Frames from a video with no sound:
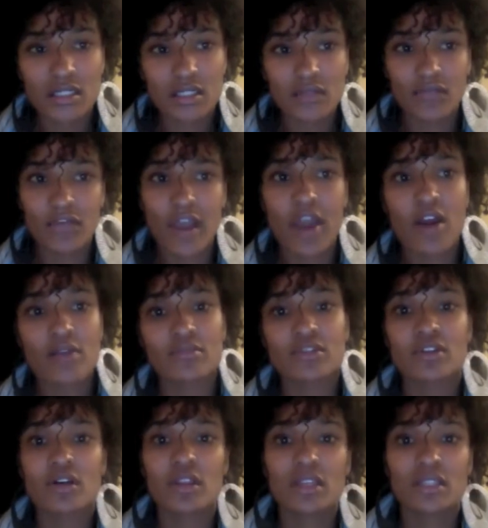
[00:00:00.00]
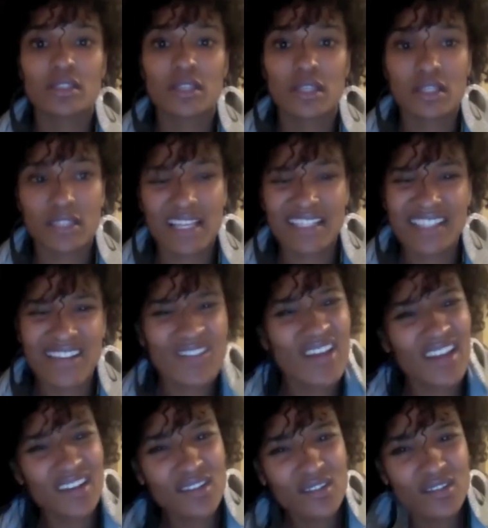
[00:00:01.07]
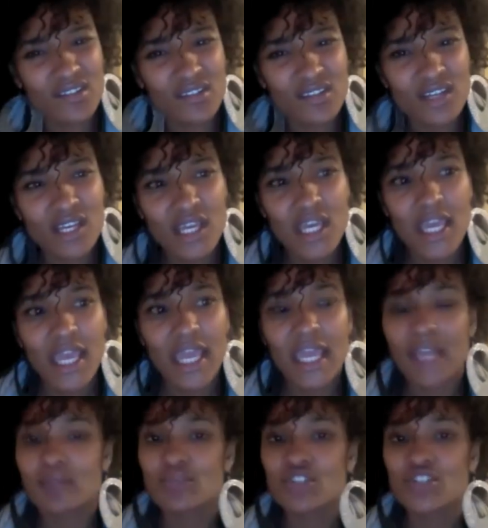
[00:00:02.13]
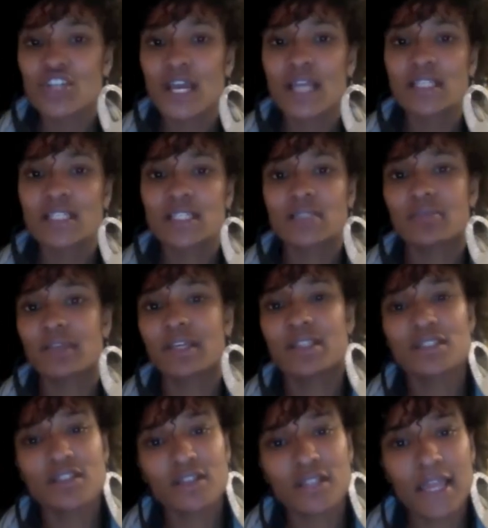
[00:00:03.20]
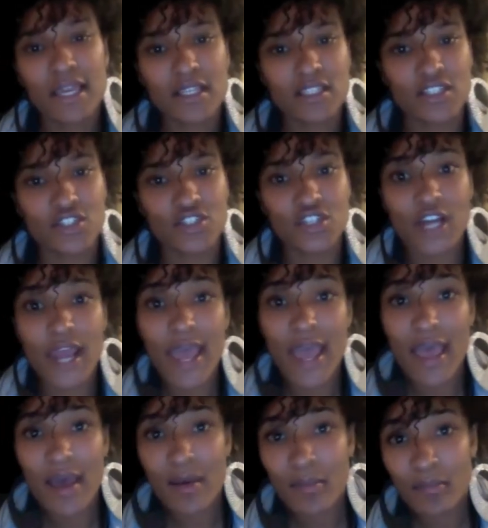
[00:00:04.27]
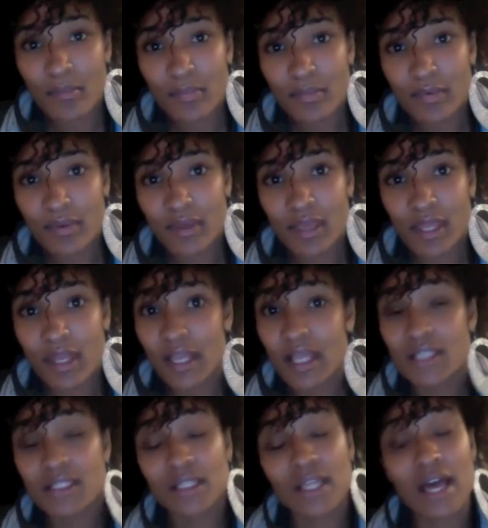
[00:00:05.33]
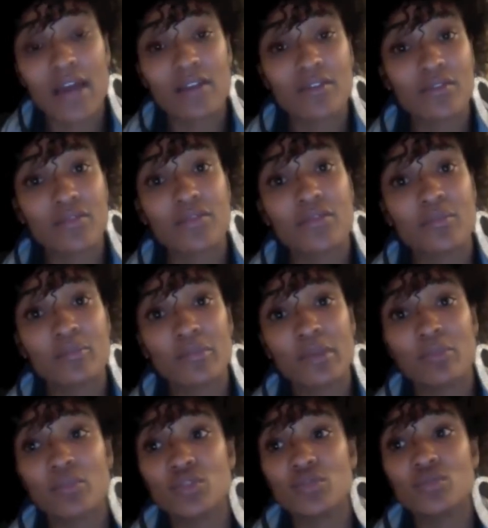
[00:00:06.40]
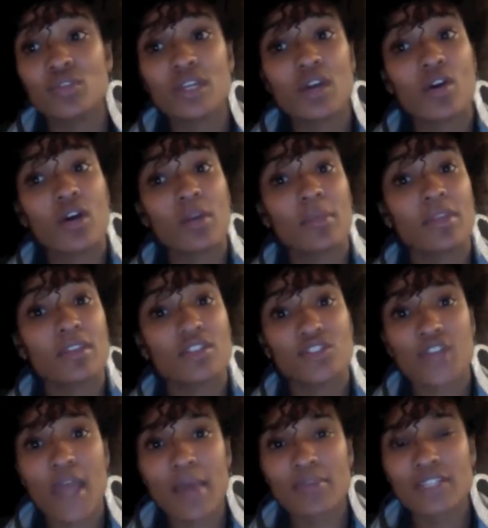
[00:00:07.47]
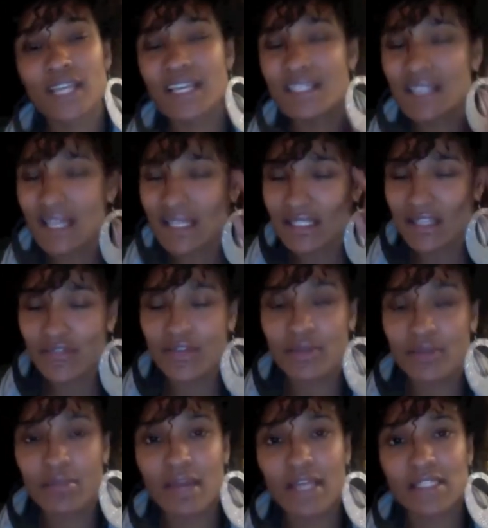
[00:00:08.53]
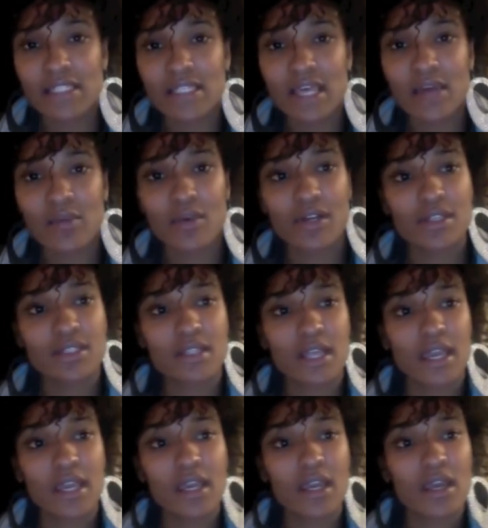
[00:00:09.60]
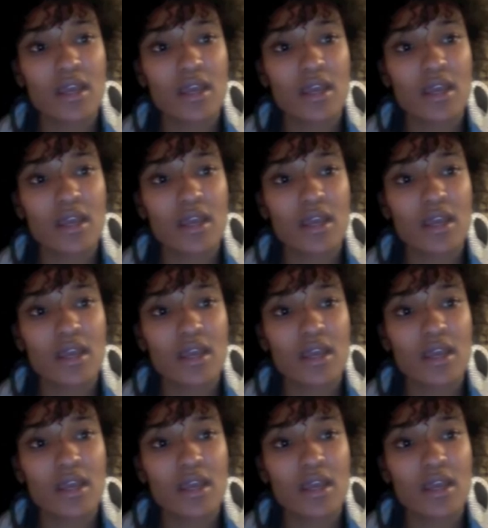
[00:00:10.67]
and firearms and all these things, that's not radical? And I'm just trying to explain to her, like, it's a trap. And yes, a lot of people do get caught up in the trap. She has that different mindset where it's like,